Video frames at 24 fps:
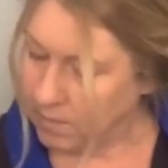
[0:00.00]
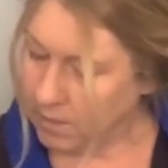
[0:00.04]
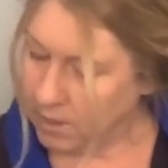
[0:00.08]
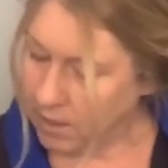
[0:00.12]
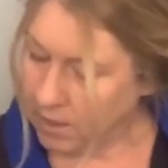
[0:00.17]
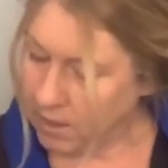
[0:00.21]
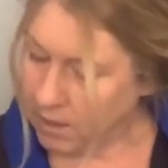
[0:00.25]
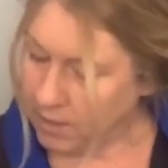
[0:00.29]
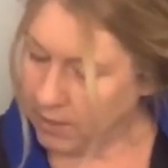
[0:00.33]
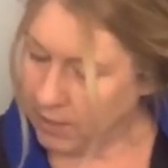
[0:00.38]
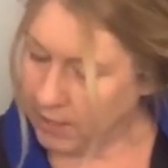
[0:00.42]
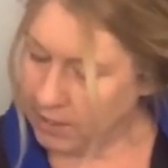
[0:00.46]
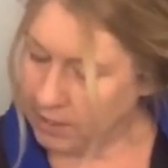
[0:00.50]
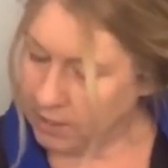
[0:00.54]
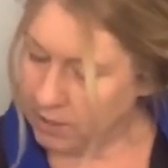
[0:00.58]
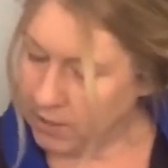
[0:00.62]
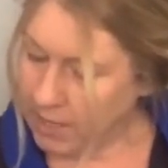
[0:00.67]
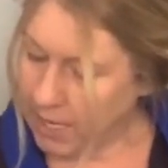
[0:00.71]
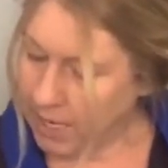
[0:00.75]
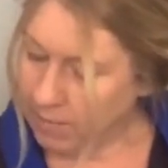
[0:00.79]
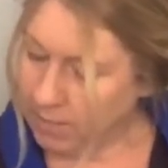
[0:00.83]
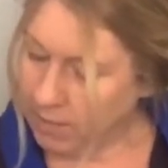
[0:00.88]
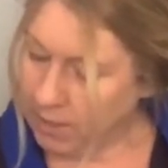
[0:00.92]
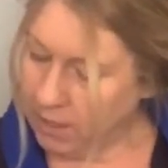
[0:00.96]
All right, so
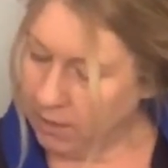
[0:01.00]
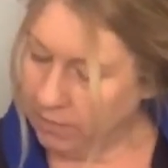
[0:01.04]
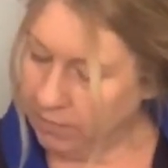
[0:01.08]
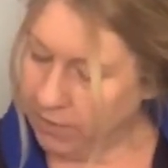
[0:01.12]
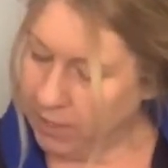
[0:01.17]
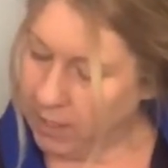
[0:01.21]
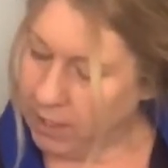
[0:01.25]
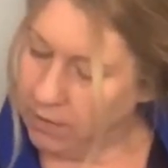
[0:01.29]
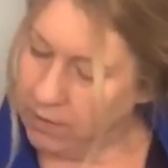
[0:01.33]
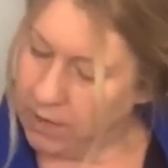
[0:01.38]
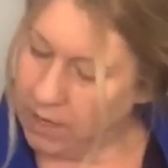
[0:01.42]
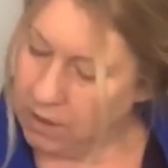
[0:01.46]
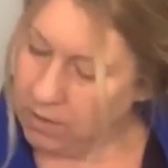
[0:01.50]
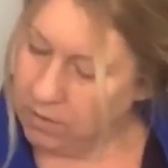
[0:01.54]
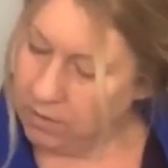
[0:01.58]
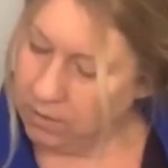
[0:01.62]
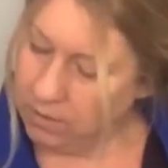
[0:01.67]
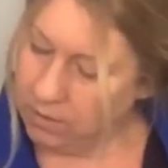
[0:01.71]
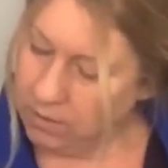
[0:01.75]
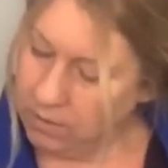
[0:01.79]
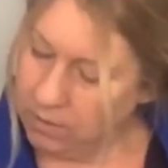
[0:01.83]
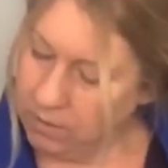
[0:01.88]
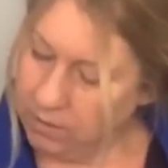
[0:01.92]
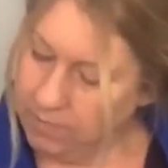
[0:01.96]
now I'm going to figure out,
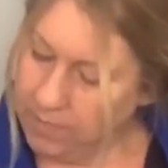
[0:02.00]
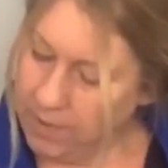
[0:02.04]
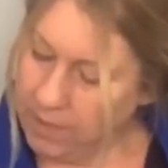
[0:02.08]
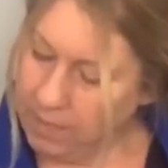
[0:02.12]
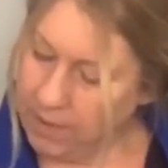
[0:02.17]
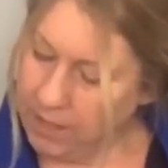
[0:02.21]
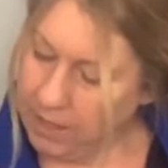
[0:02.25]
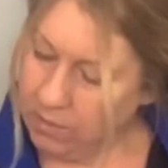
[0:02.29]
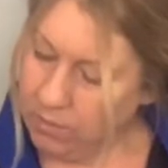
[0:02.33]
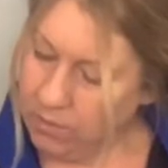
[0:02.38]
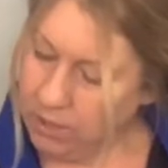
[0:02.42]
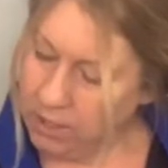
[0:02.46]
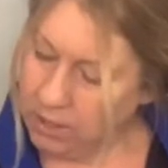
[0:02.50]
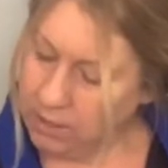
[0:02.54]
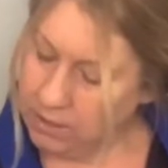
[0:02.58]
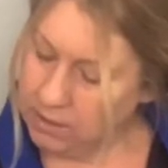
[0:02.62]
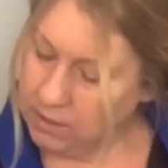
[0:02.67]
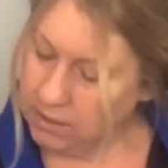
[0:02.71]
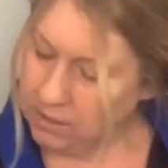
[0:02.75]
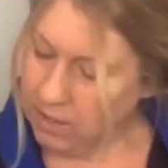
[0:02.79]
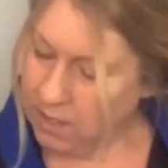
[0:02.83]
oh, that kind of works.